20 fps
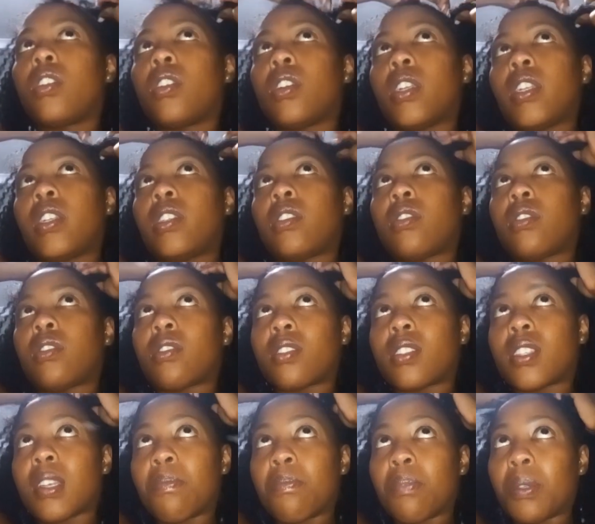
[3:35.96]
And
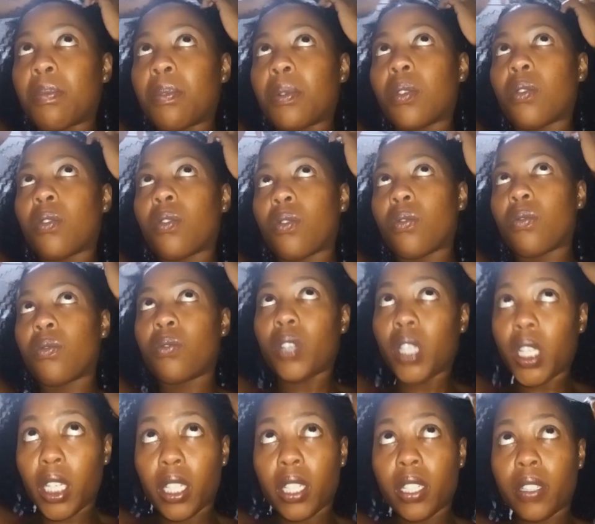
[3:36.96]
some people
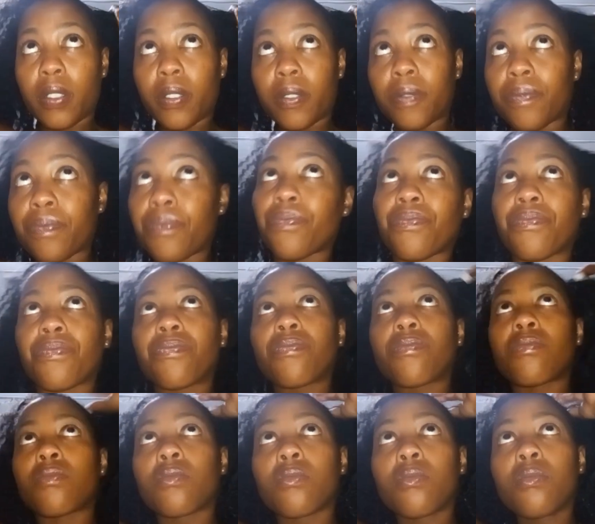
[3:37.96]
really
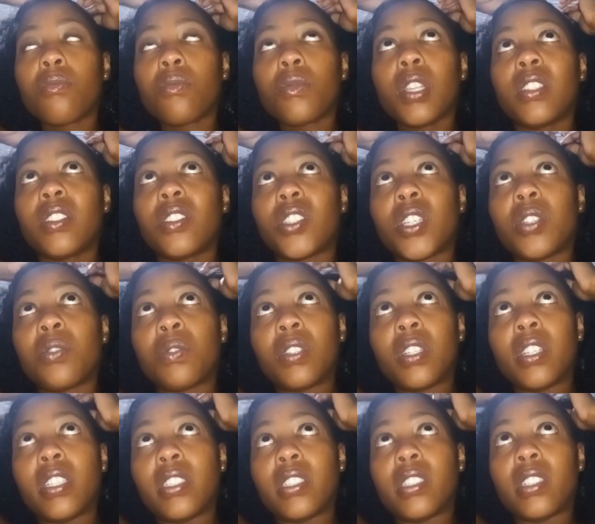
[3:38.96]

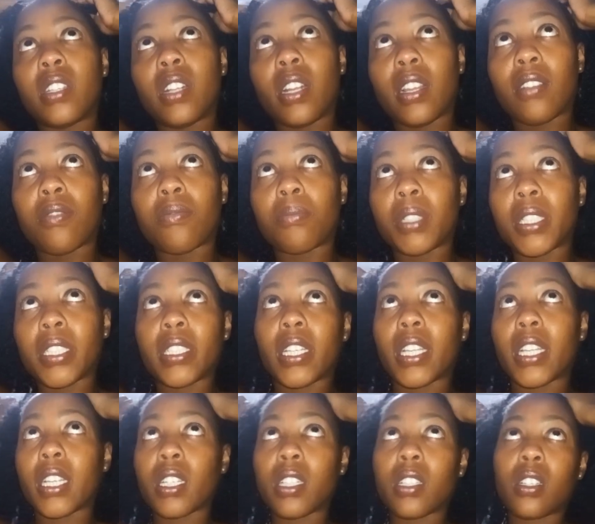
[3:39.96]
genuinely did love my
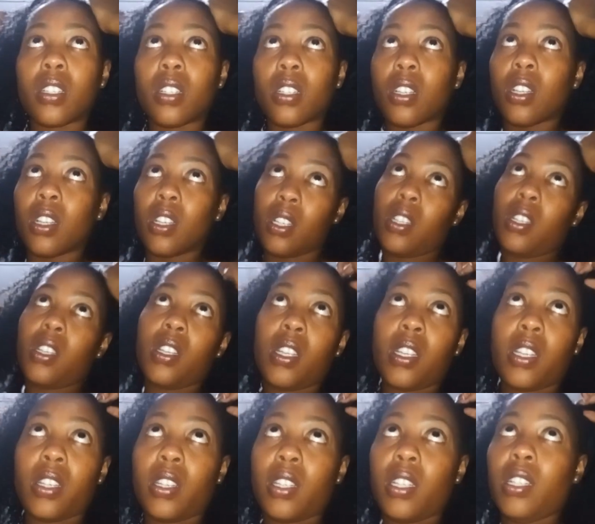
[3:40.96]
dad.
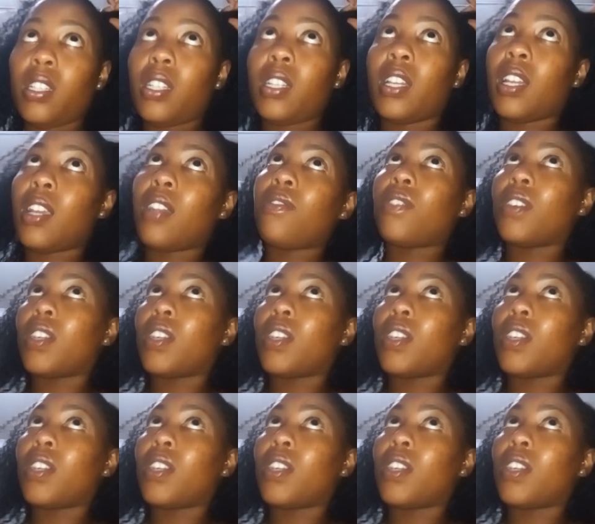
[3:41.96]
And they did love